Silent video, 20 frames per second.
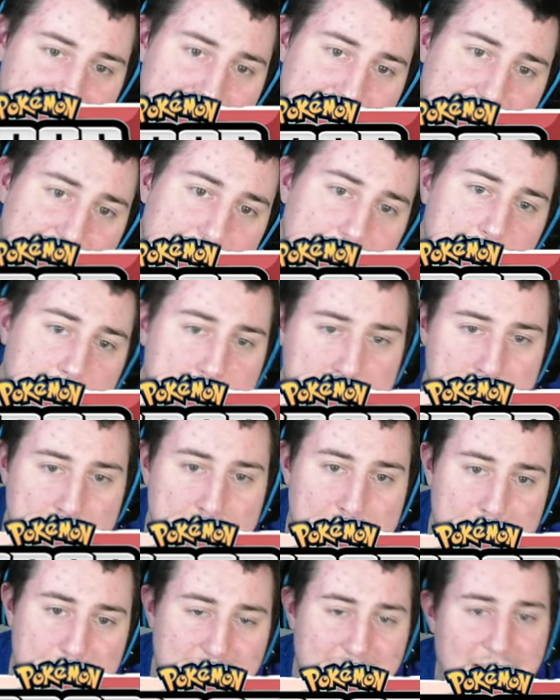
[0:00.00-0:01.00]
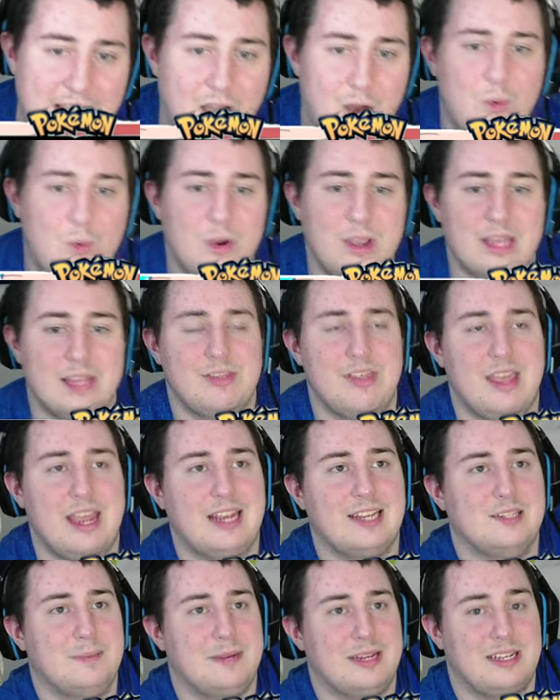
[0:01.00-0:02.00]
hmm, how can things
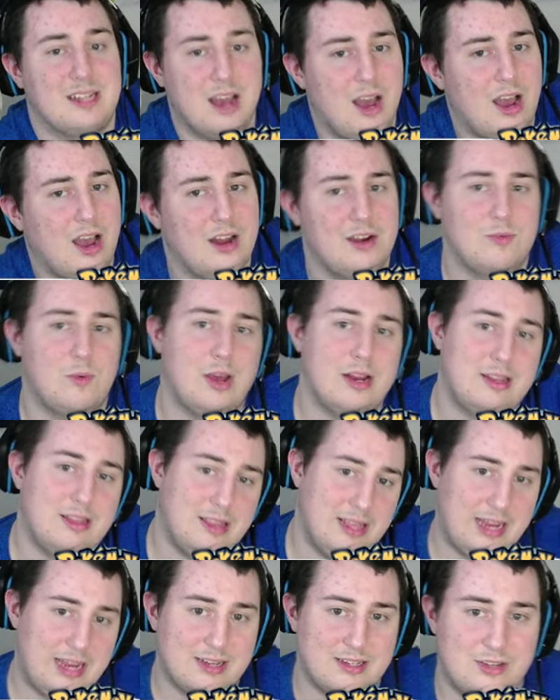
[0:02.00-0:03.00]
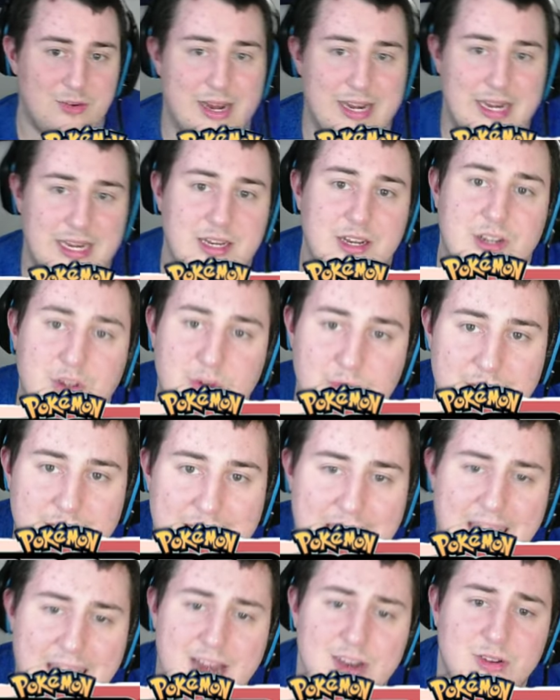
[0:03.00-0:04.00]
be done? What things do I need to do to
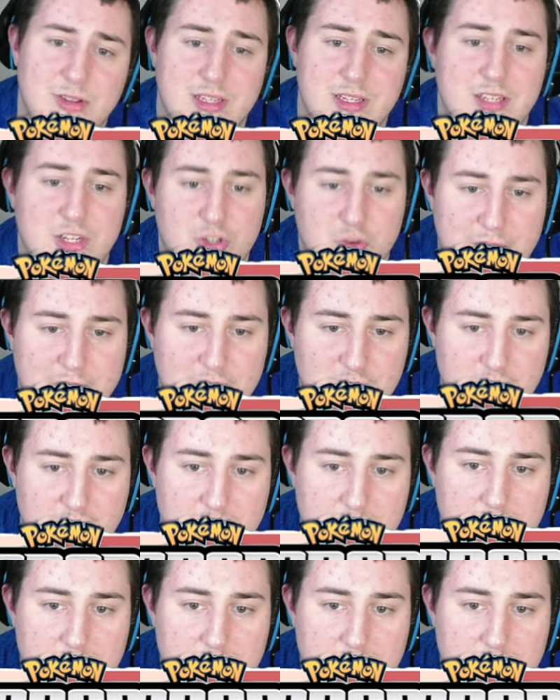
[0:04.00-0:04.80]
handle this situation?